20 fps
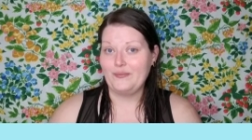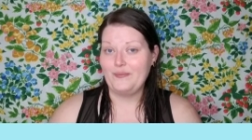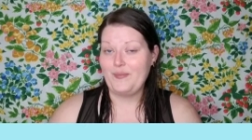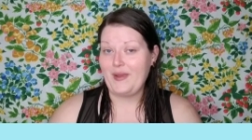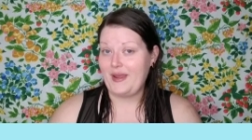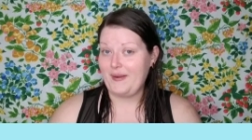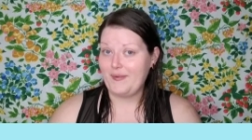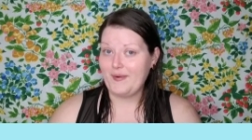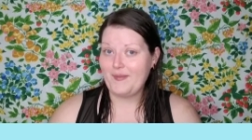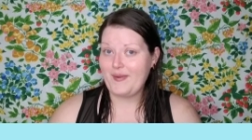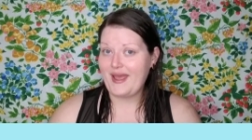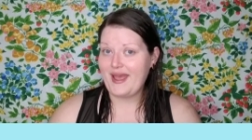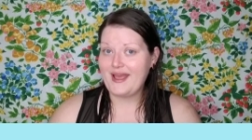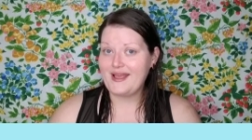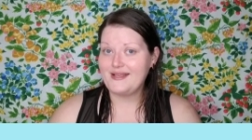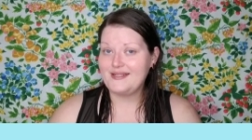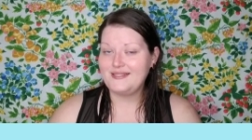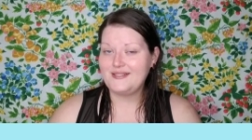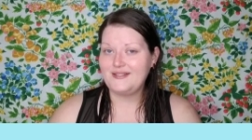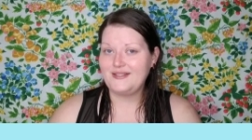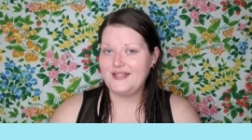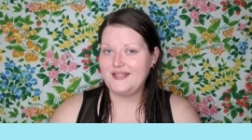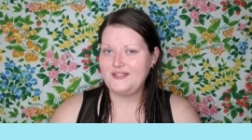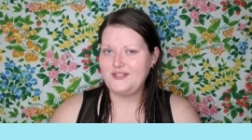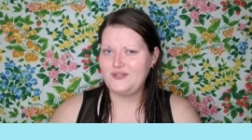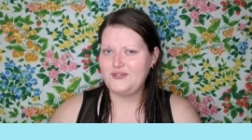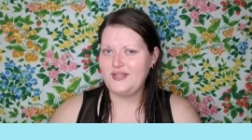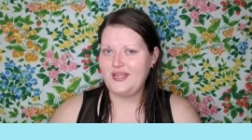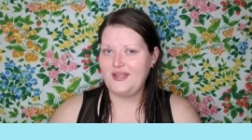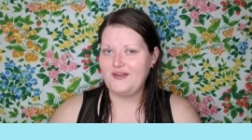paper bags that
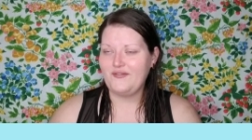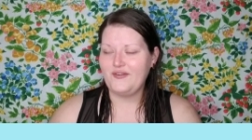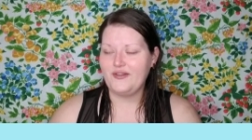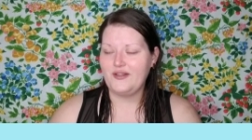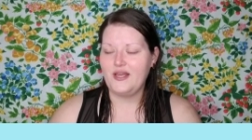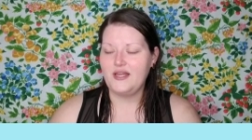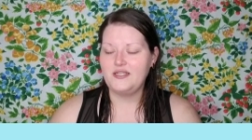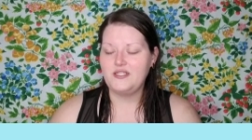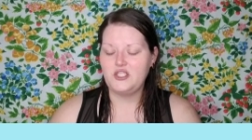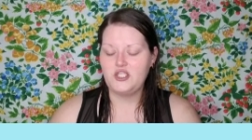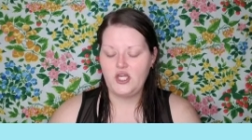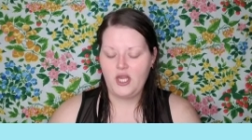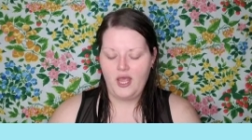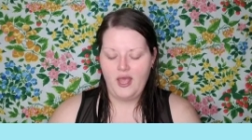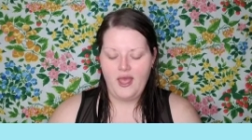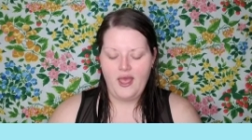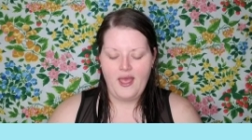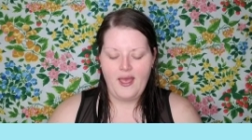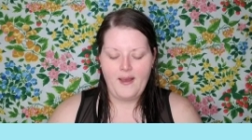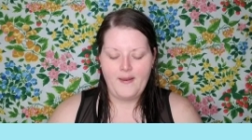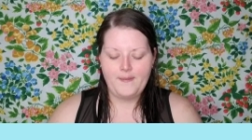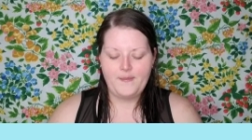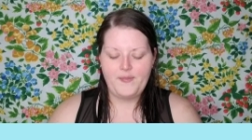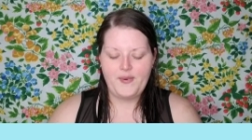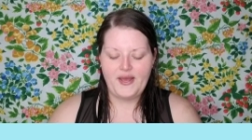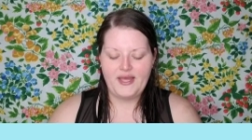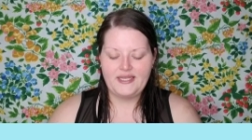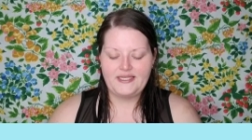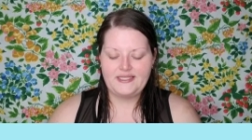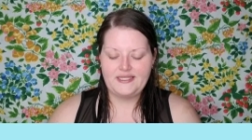you take for lunch.
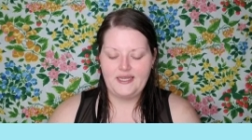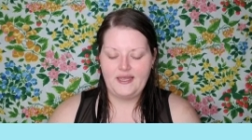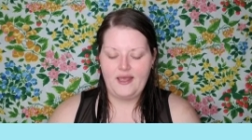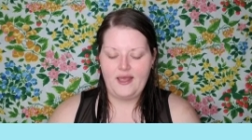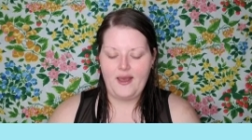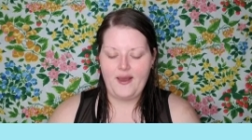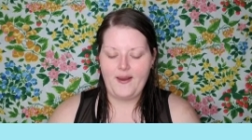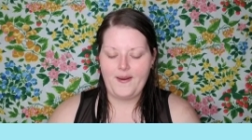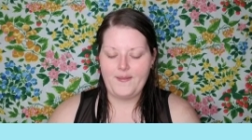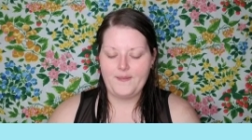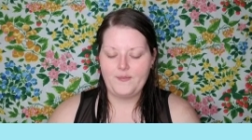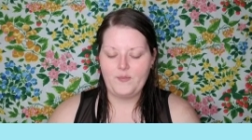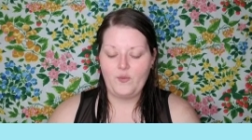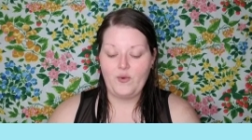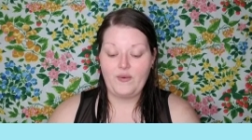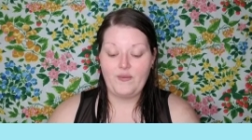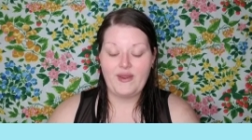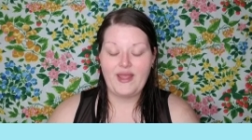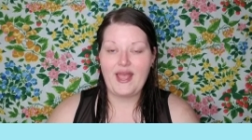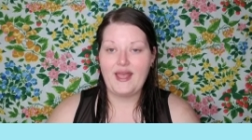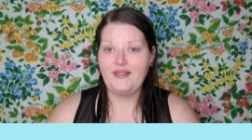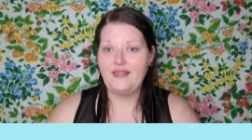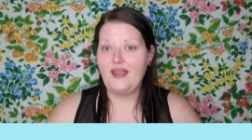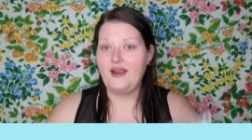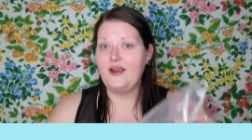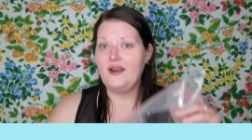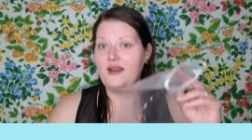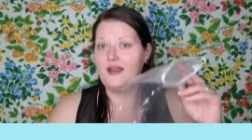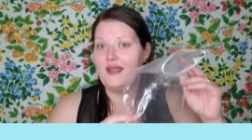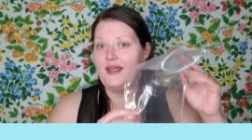But um, when we got
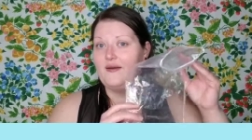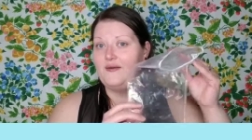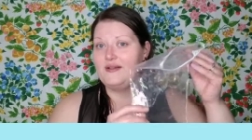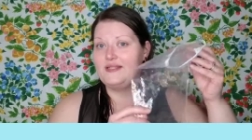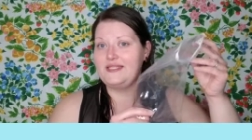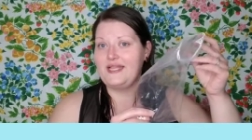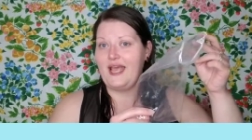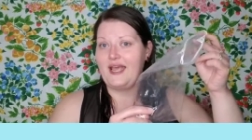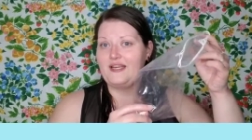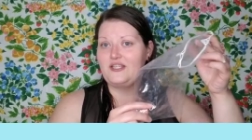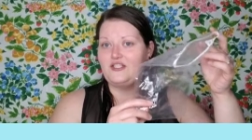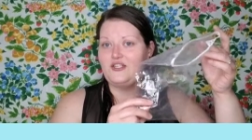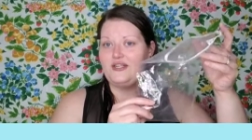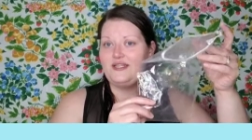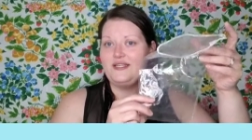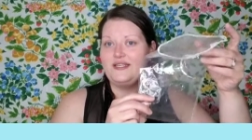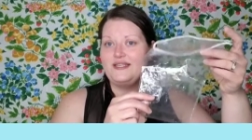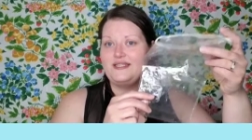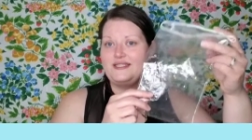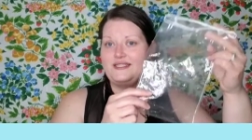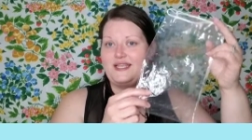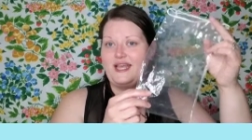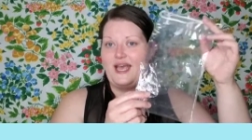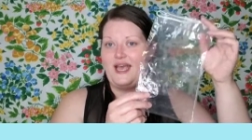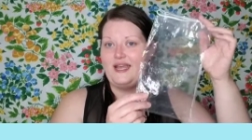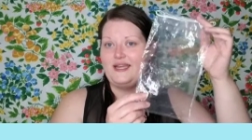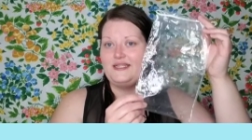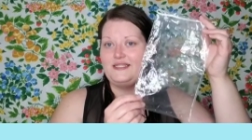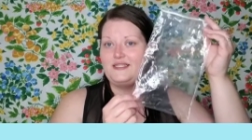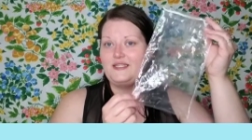there, it was actually this
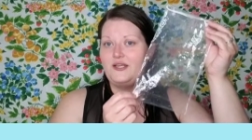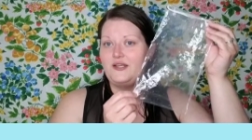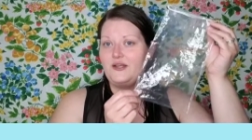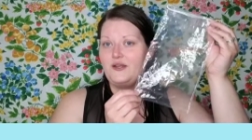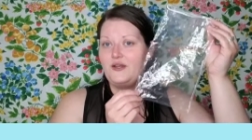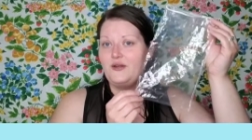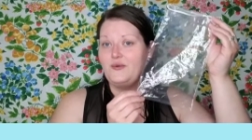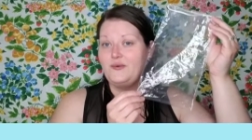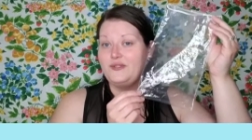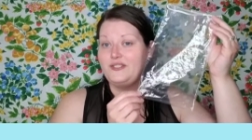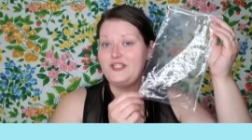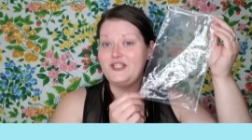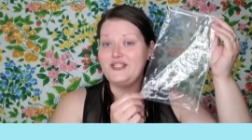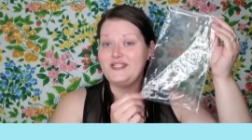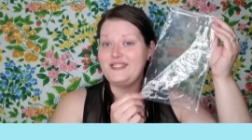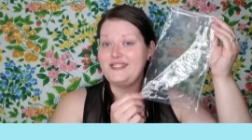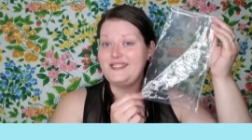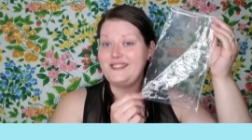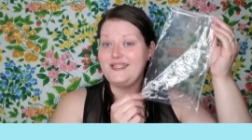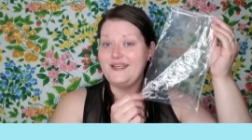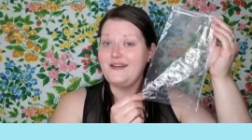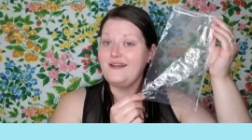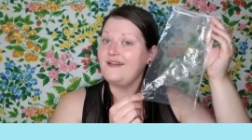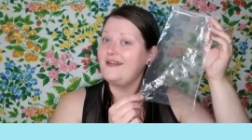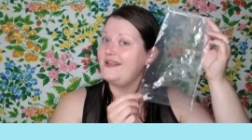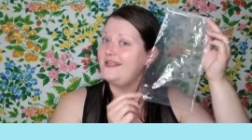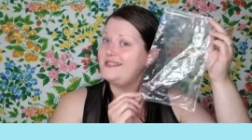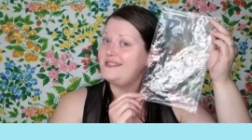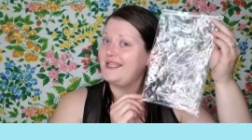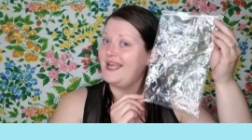size, which is still
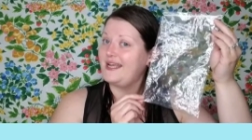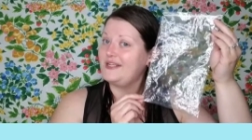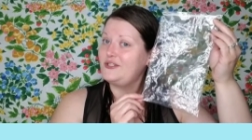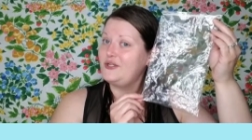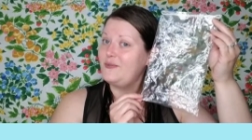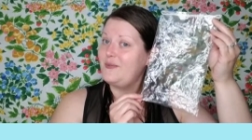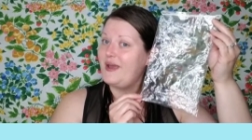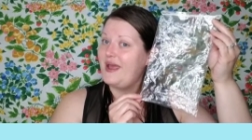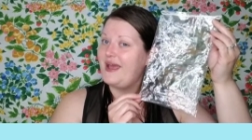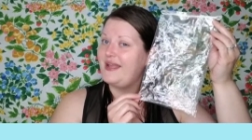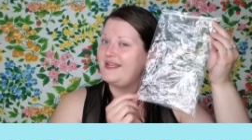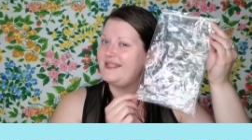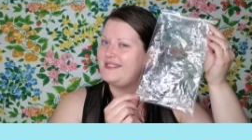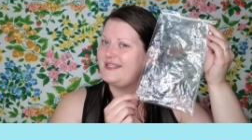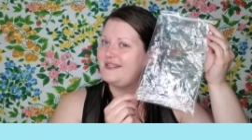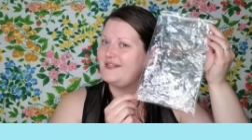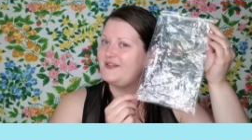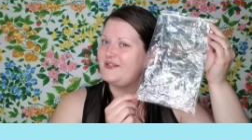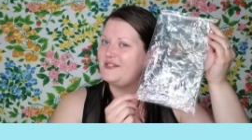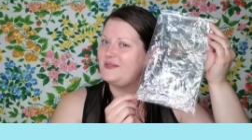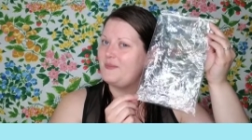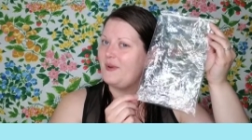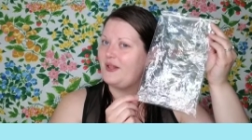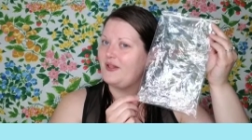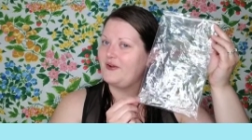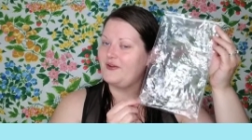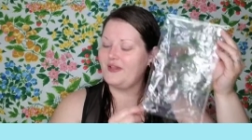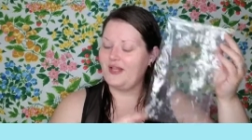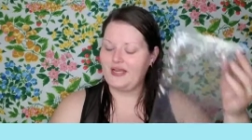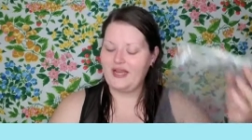is not too bad. It's a little
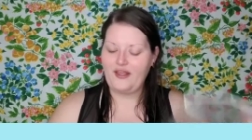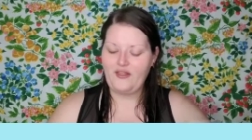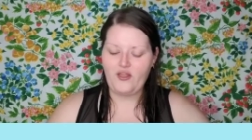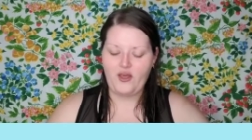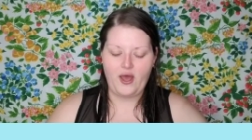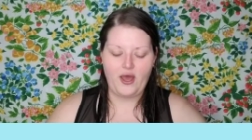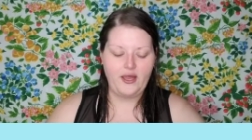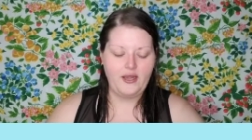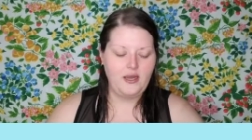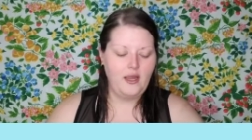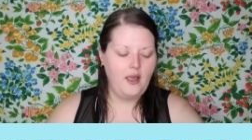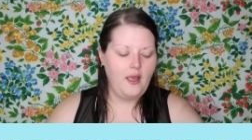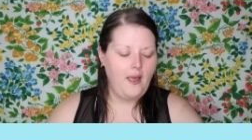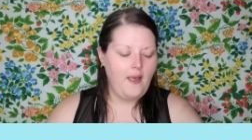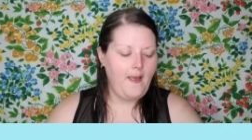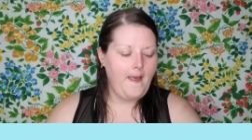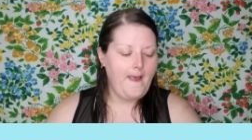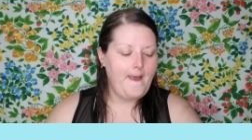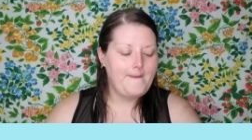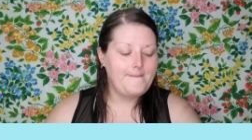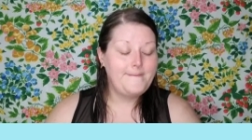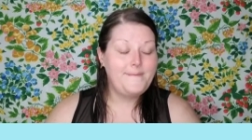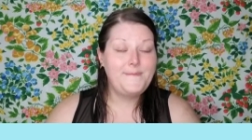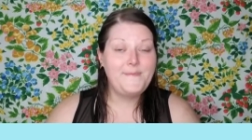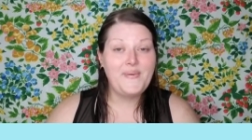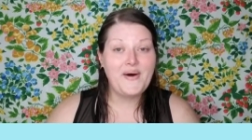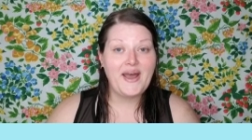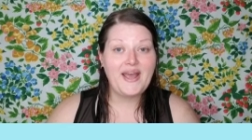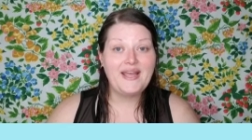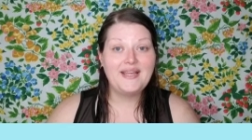smaller than I thought.
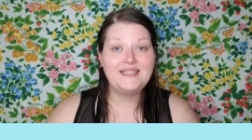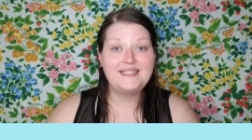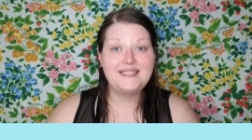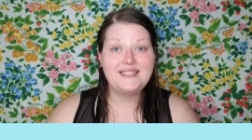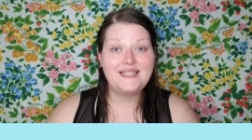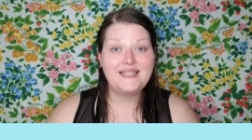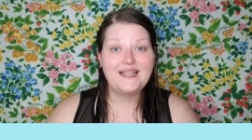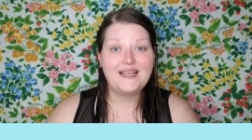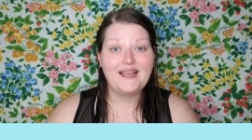But